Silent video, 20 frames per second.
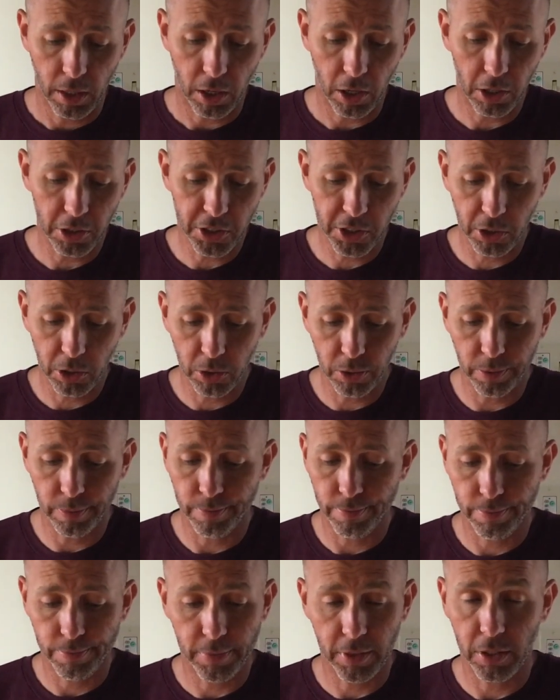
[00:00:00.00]

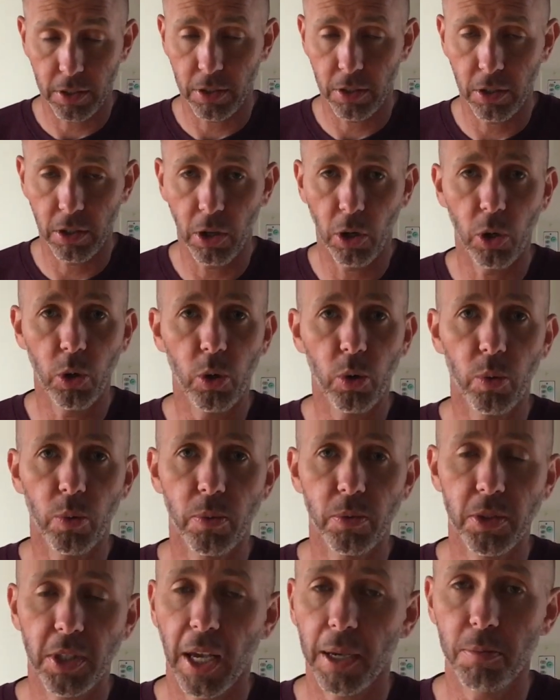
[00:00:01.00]
Also,
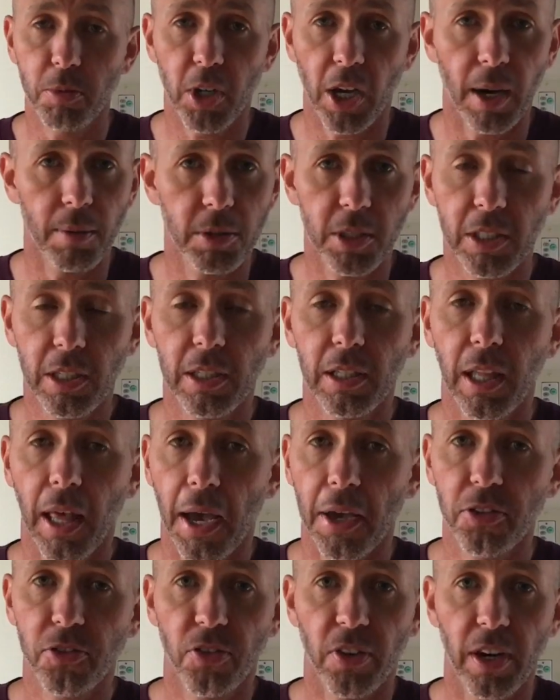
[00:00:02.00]
no tape job is going to
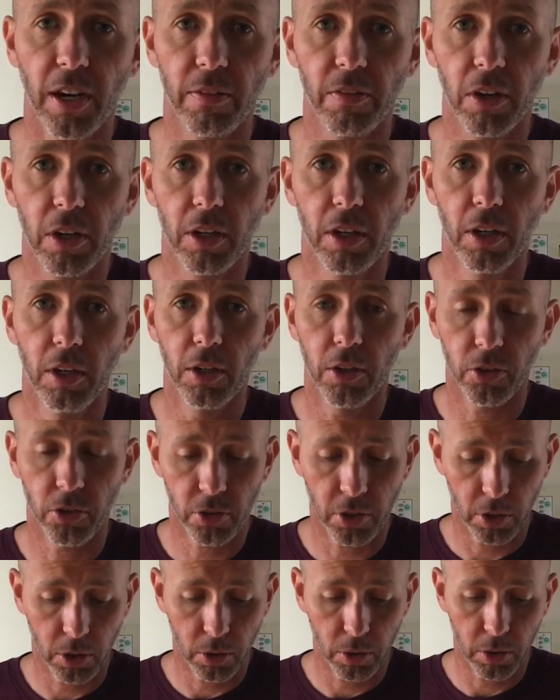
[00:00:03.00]
last forever.
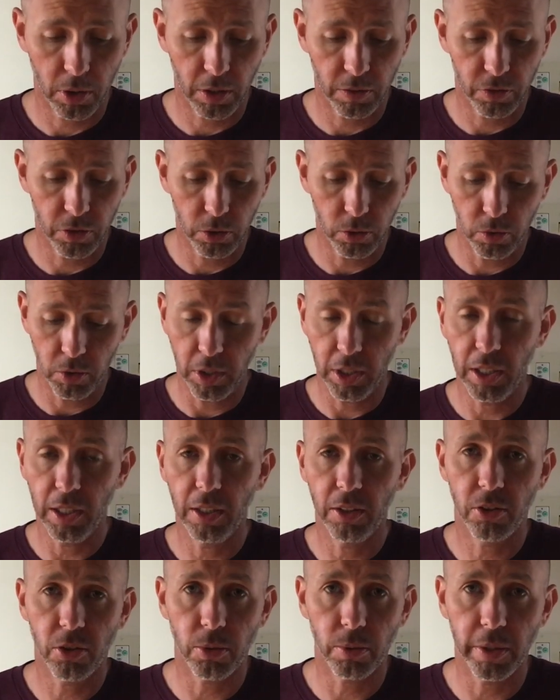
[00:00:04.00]
So if you
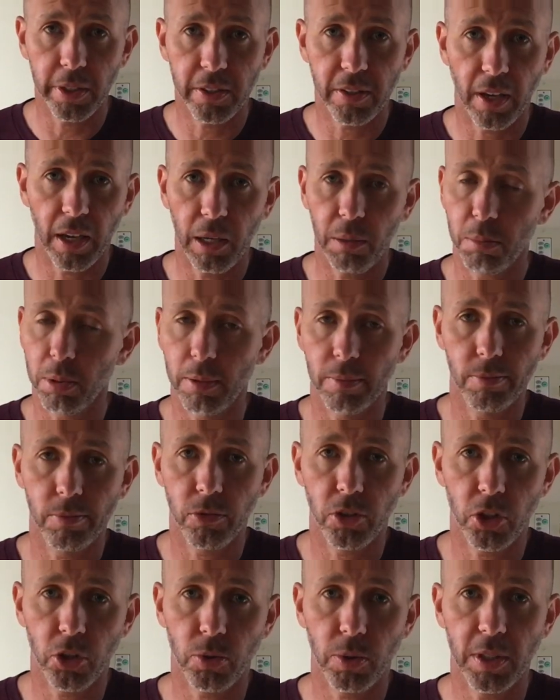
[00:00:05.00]
need to retape,
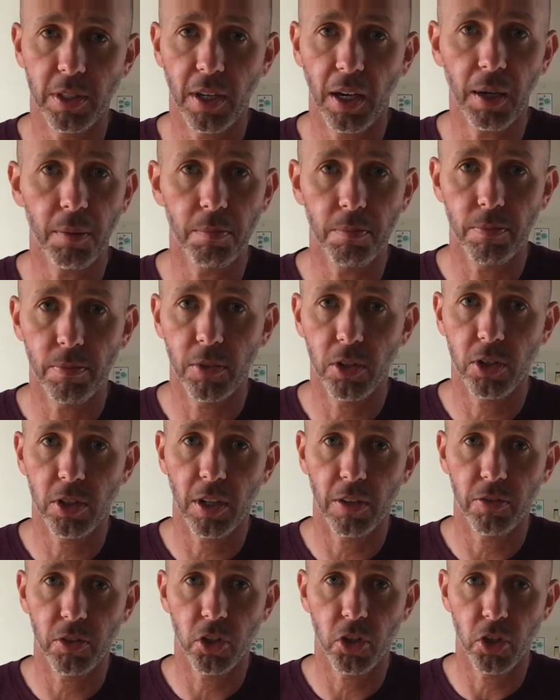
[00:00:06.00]
just retape. This
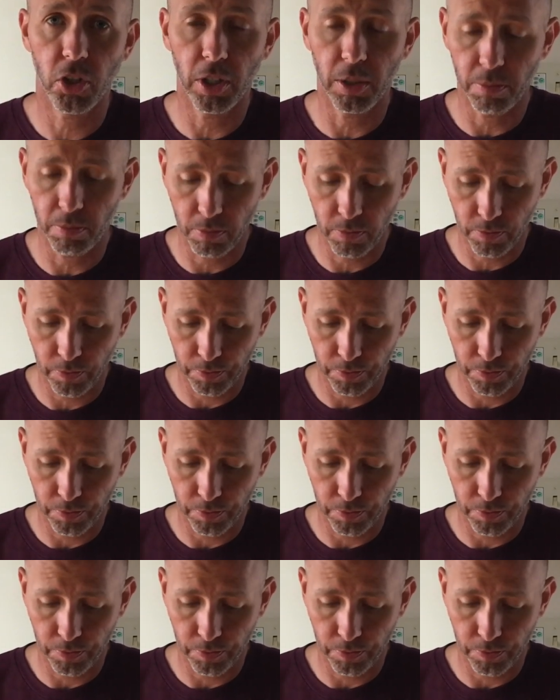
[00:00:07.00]
stuff is cheap.